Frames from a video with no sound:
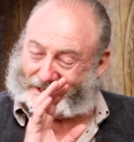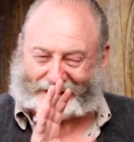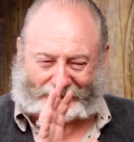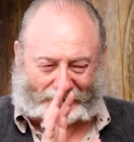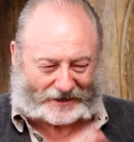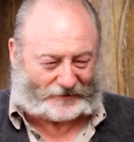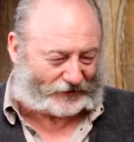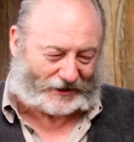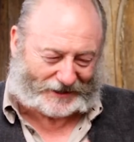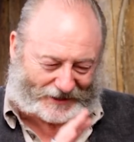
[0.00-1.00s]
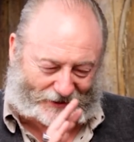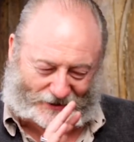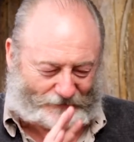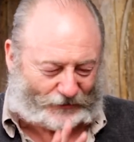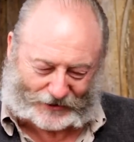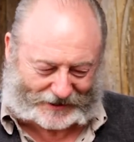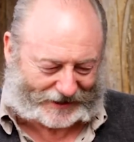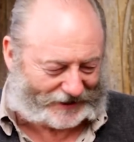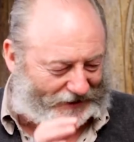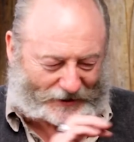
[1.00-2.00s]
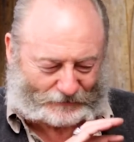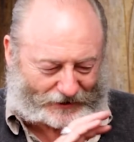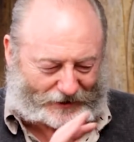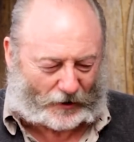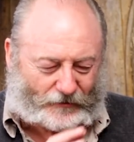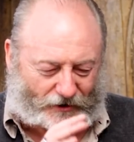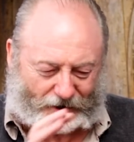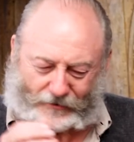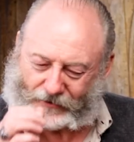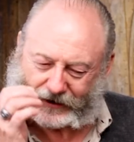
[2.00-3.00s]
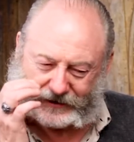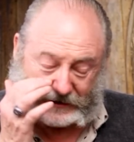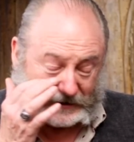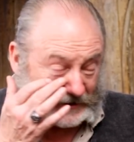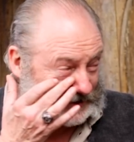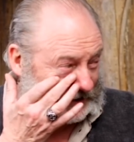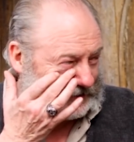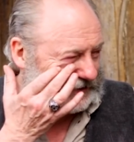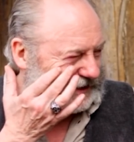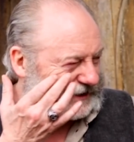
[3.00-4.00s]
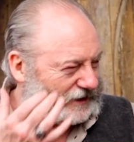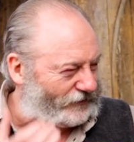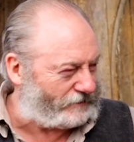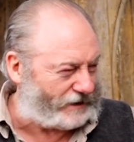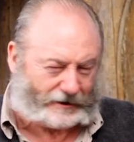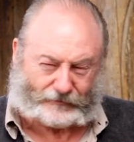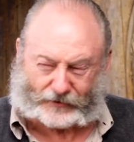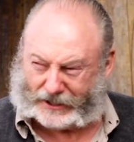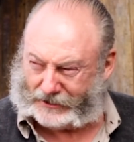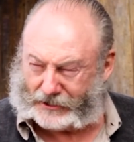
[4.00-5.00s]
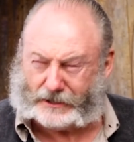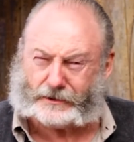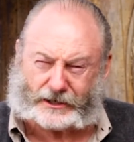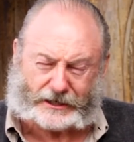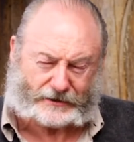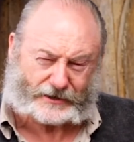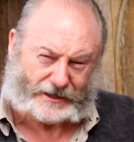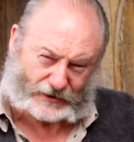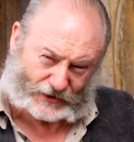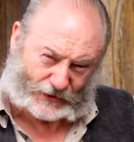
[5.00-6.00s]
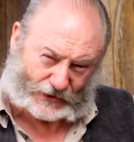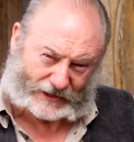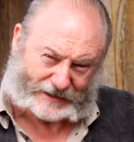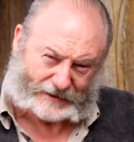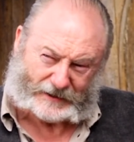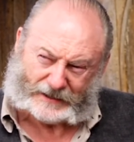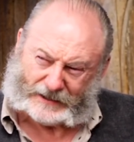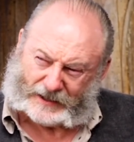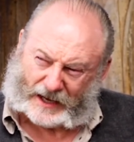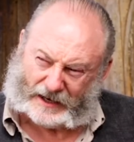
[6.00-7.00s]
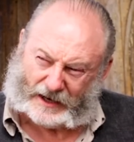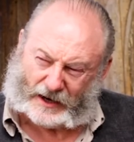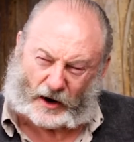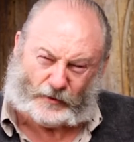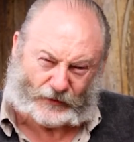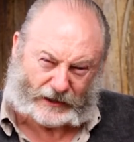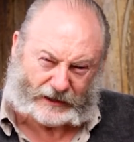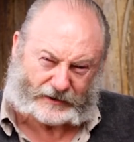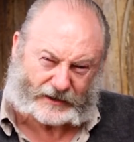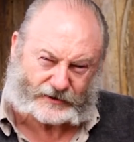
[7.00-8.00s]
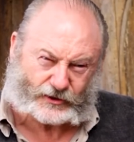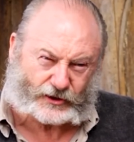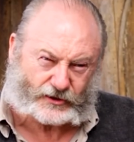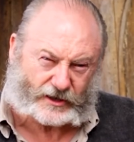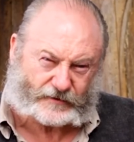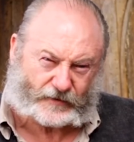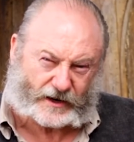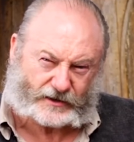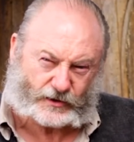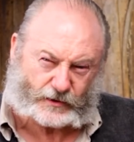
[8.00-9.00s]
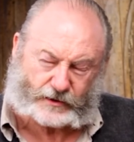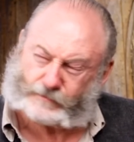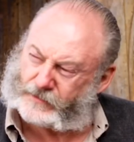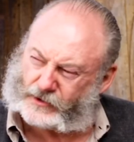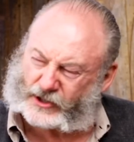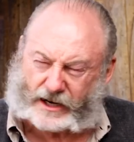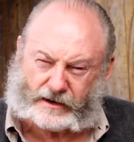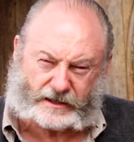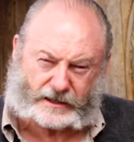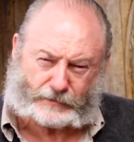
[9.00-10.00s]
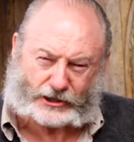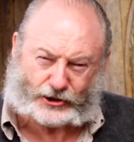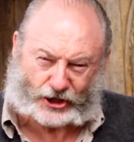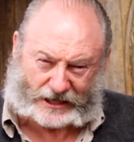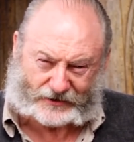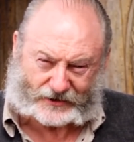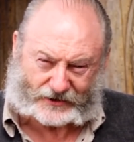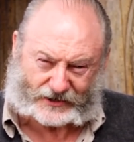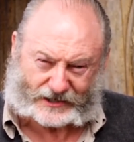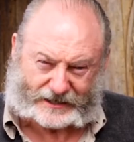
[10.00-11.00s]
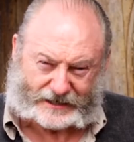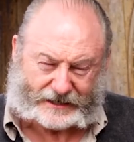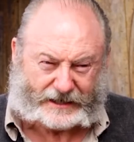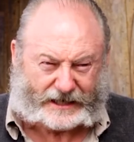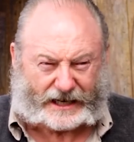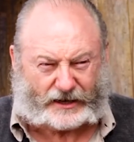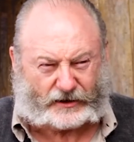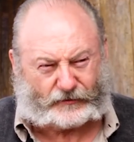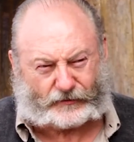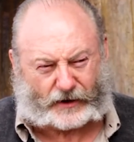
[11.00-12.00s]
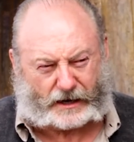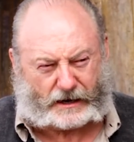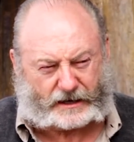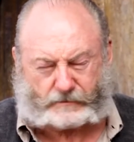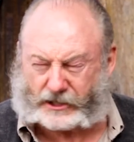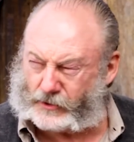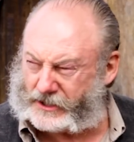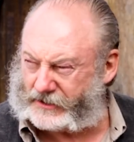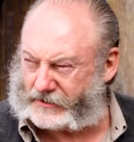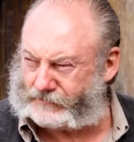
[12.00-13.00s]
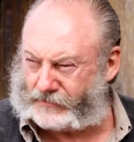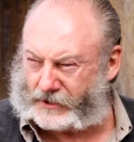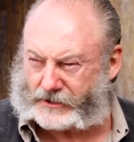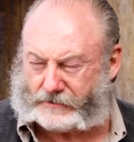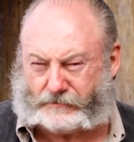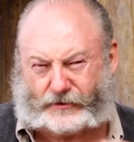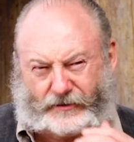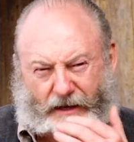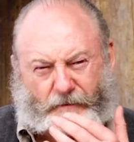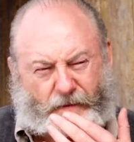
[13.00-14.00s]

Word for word: And I got a fright not just in one take, like, but over and over. So if I'm getting a fright and I know the guy who's in the suit, uh, hopefully that should transfer to scaring the bejesus out of uh, anybody watching the, watching the movie.